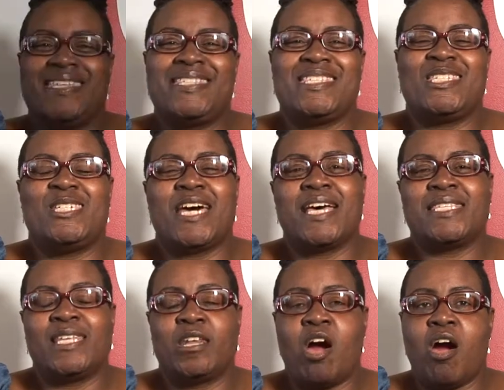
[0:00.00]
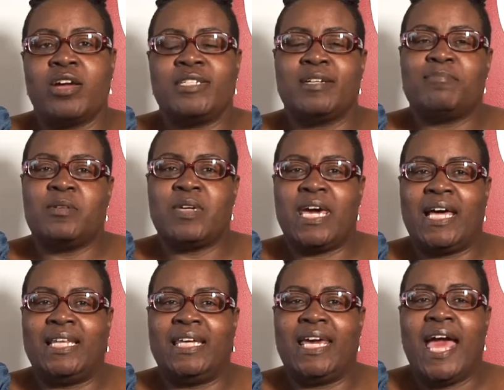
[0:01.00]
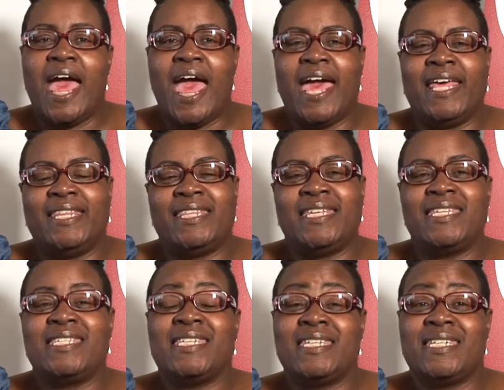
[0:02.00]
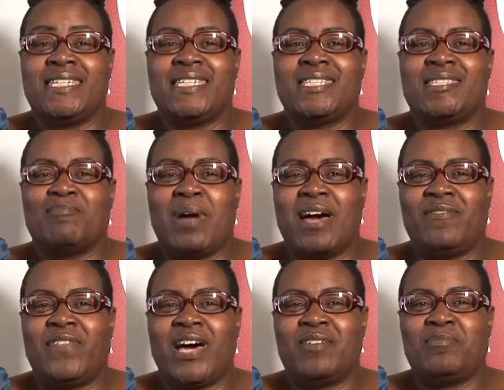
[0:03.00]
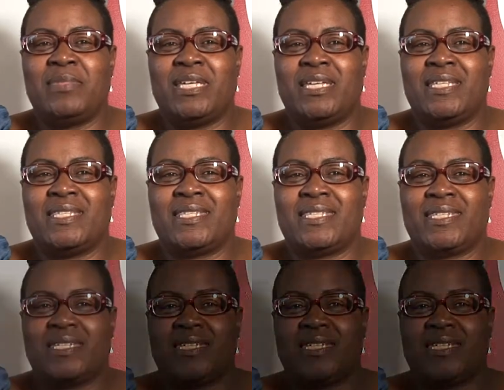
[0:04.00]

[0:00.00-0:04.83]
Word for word: this is Joslyn R.W. Kelly, and this is my five minutes.